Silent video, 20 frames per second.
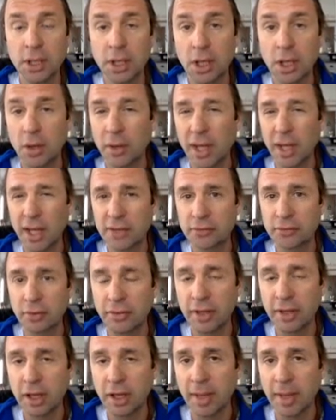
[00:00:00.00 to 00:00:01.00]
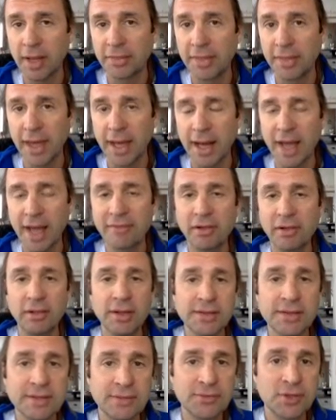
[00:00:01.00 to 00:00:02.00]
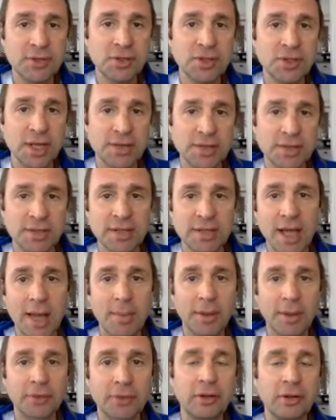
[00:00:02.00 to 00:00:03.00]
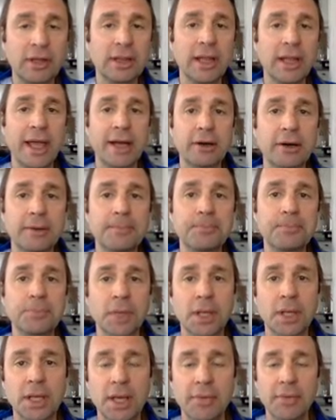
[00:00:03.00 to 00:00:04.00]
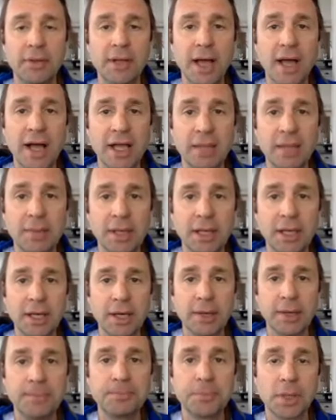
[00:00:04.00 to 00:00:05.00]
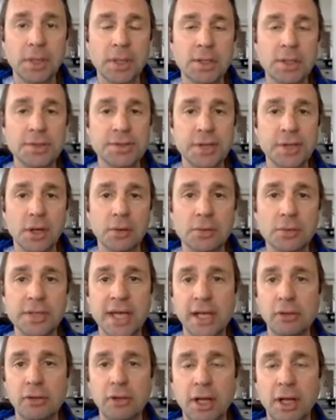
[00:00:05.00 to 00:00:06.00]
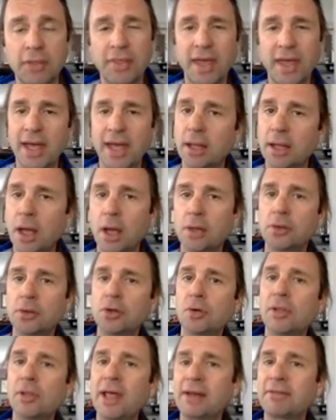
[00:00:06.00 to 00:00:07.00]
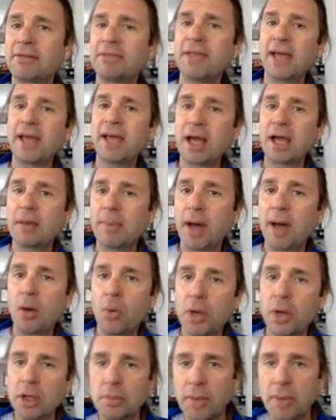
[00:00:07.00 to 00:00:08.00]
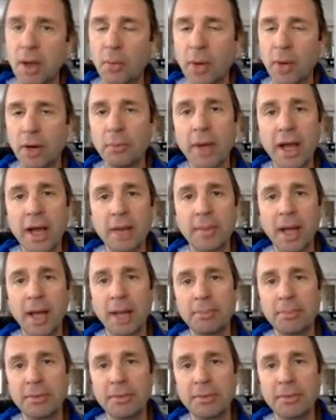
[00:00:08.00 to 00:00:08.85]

Okay, so think about that. I have a list of suggested topics a little later in the document here. So take a look at that. Do a lot of thinking about what you might want to write about